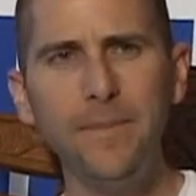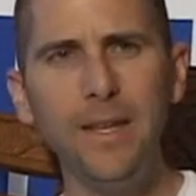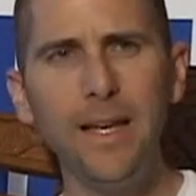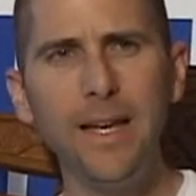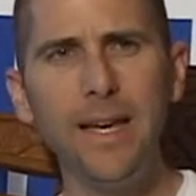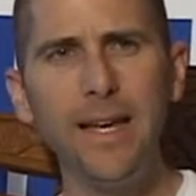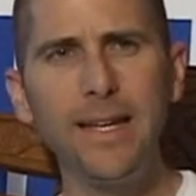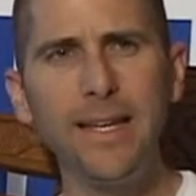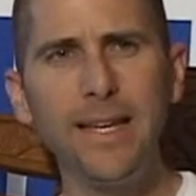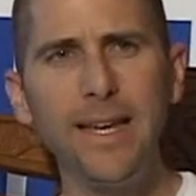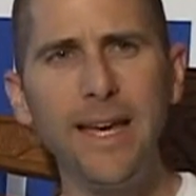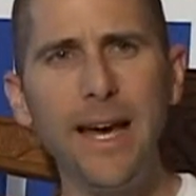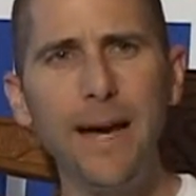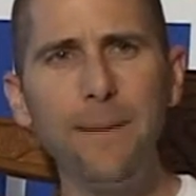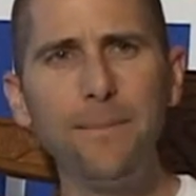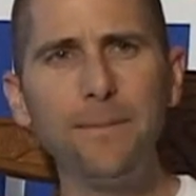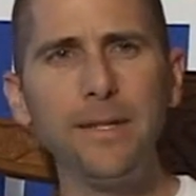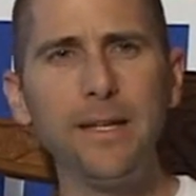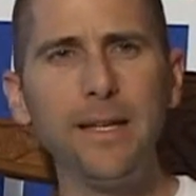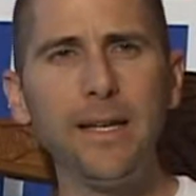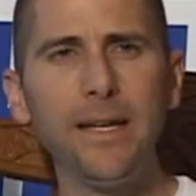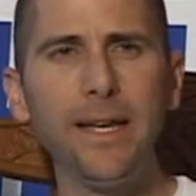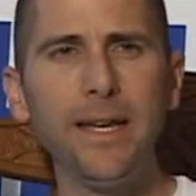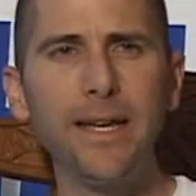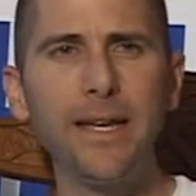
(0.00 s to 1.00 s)
and kept
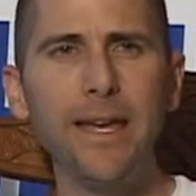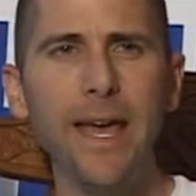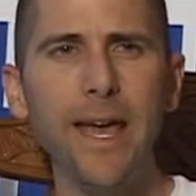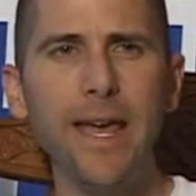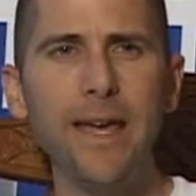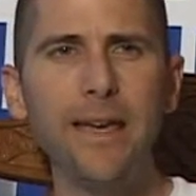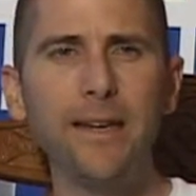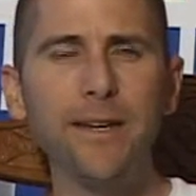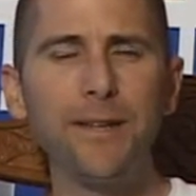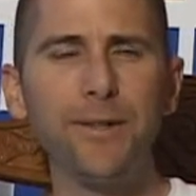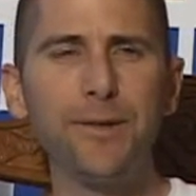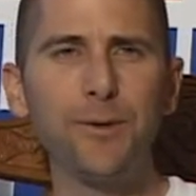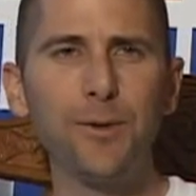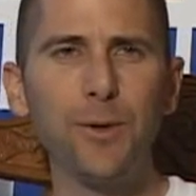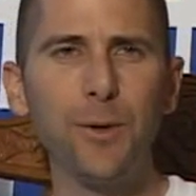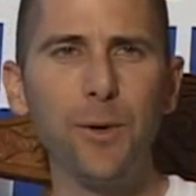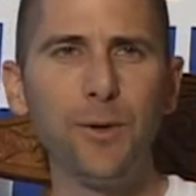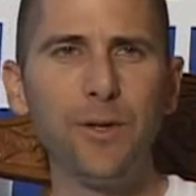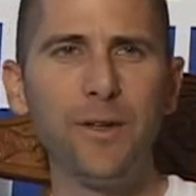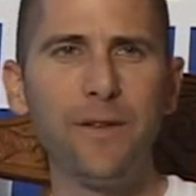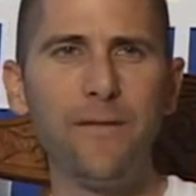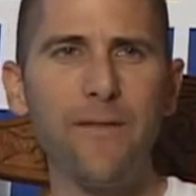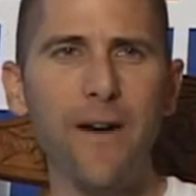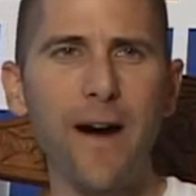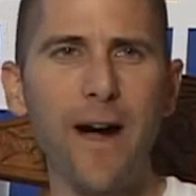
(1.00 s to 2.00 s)
in a gang-controlled
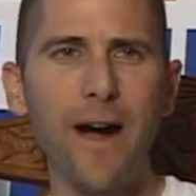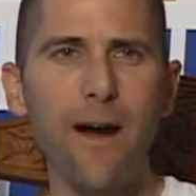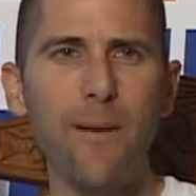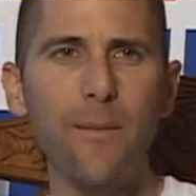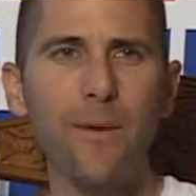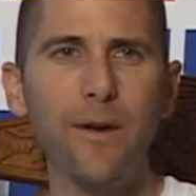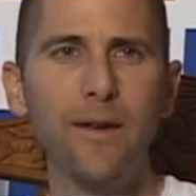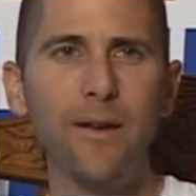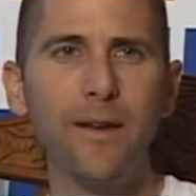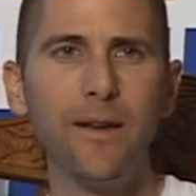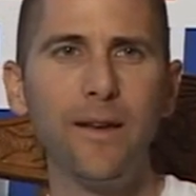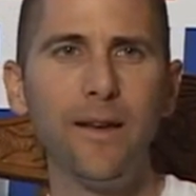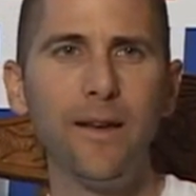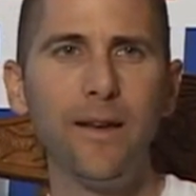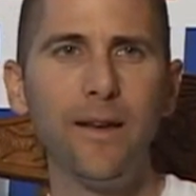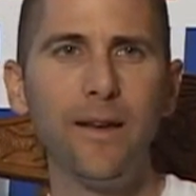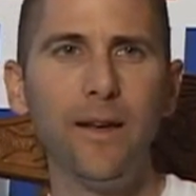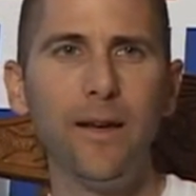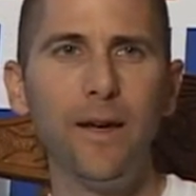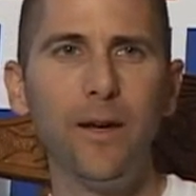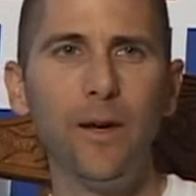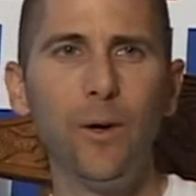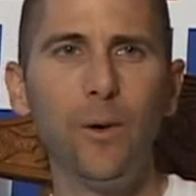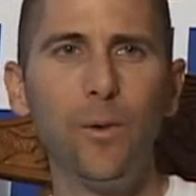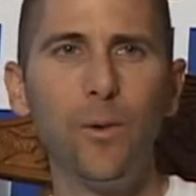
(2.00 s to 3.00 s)
environment
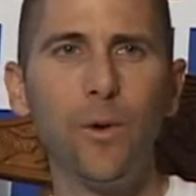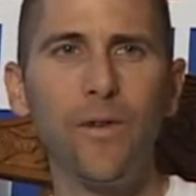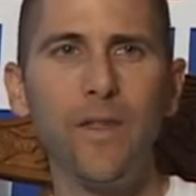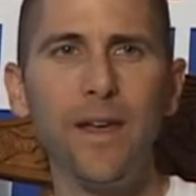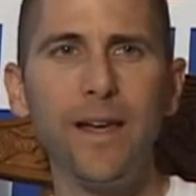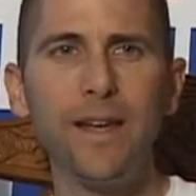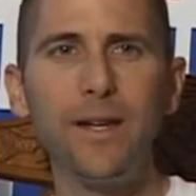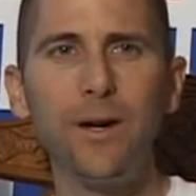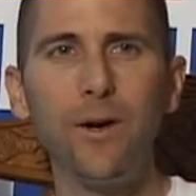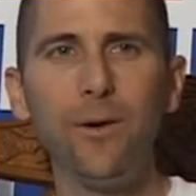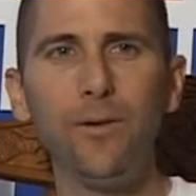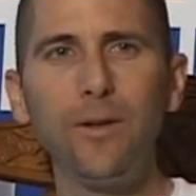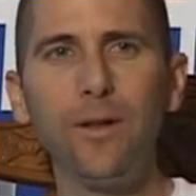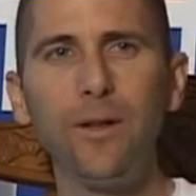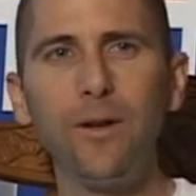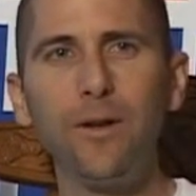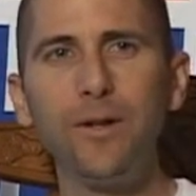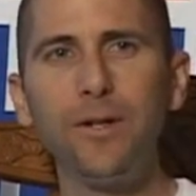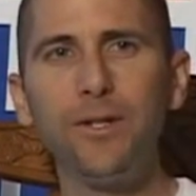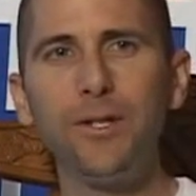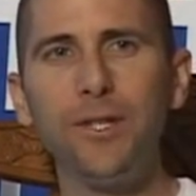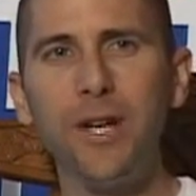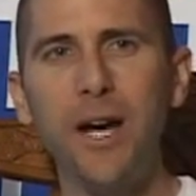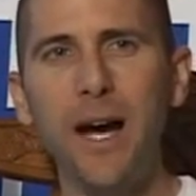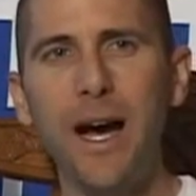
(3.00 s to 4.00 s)
where they don't
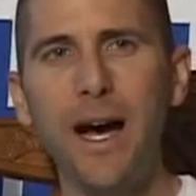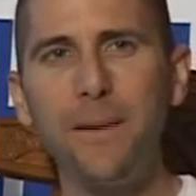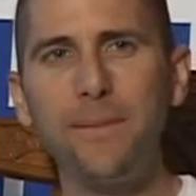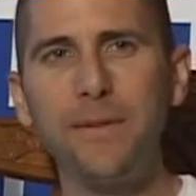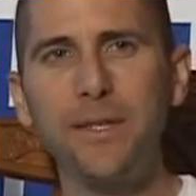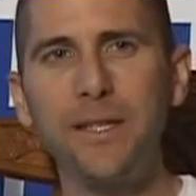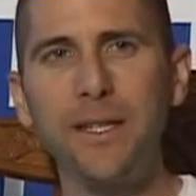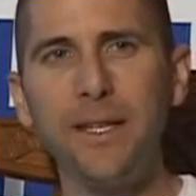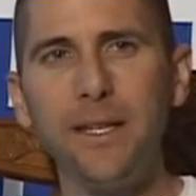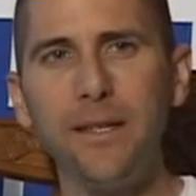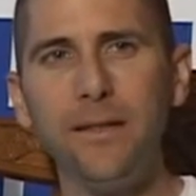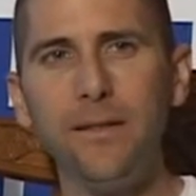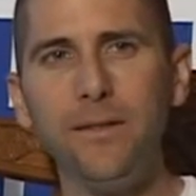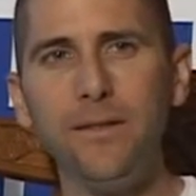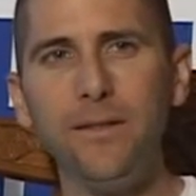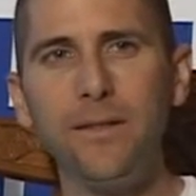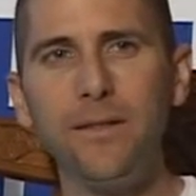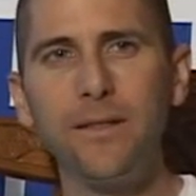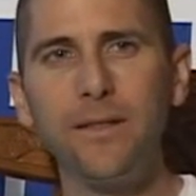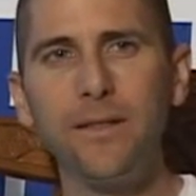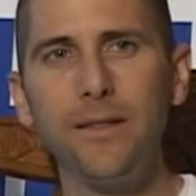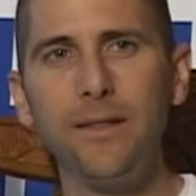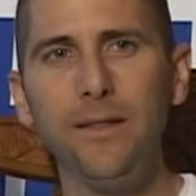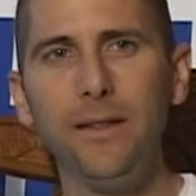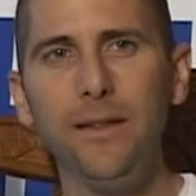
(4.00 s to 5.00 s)
learn job
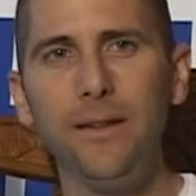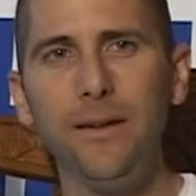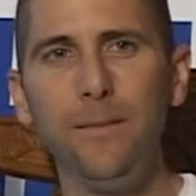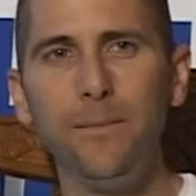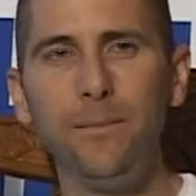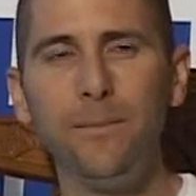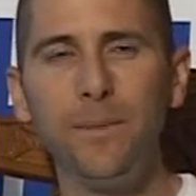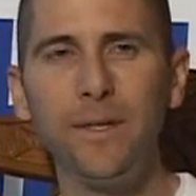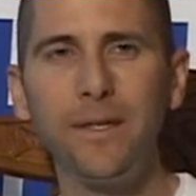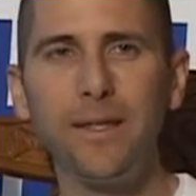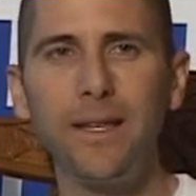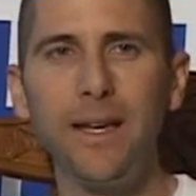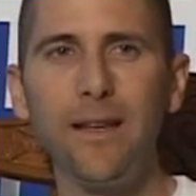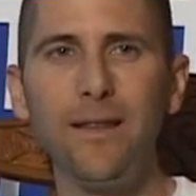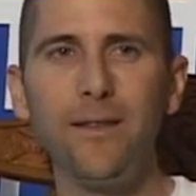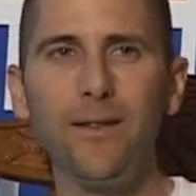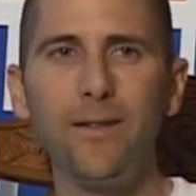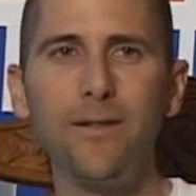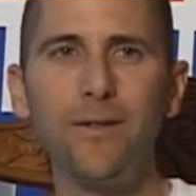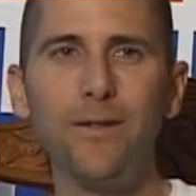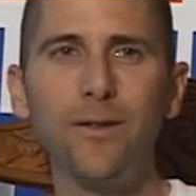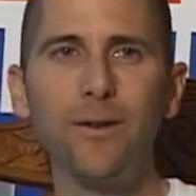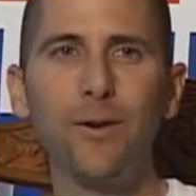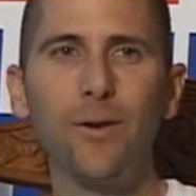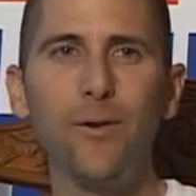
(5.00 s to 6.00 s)
skills, but they
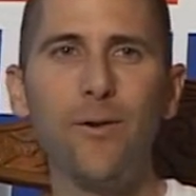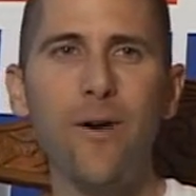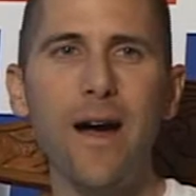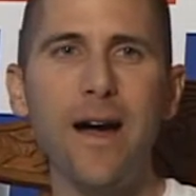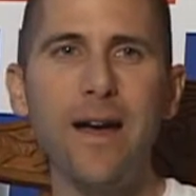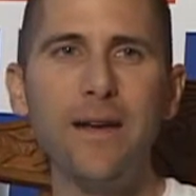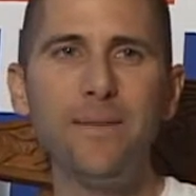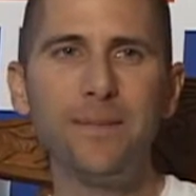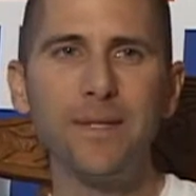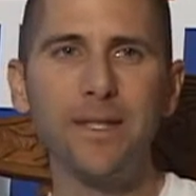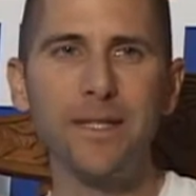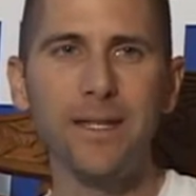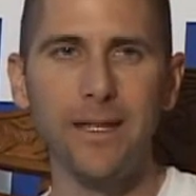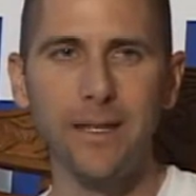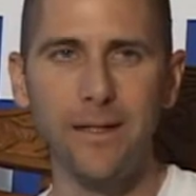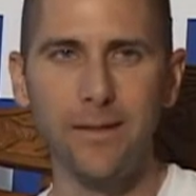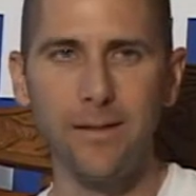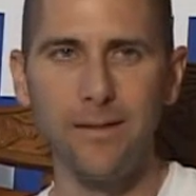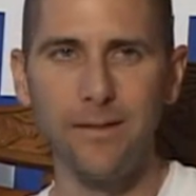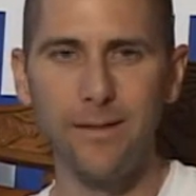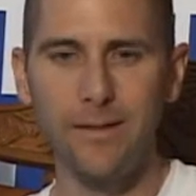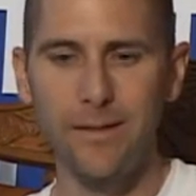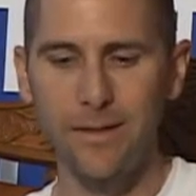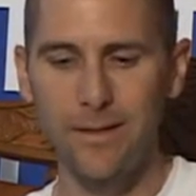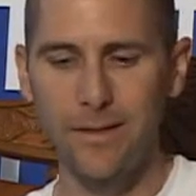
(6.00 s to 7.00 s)
learn crime
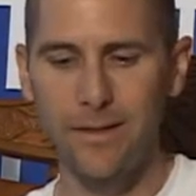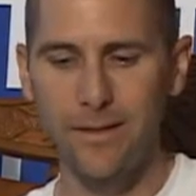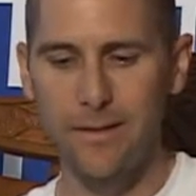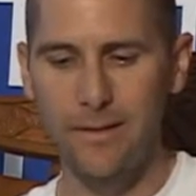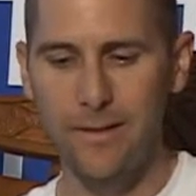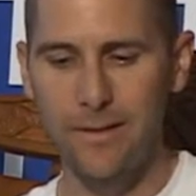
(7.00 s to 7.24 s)
skills.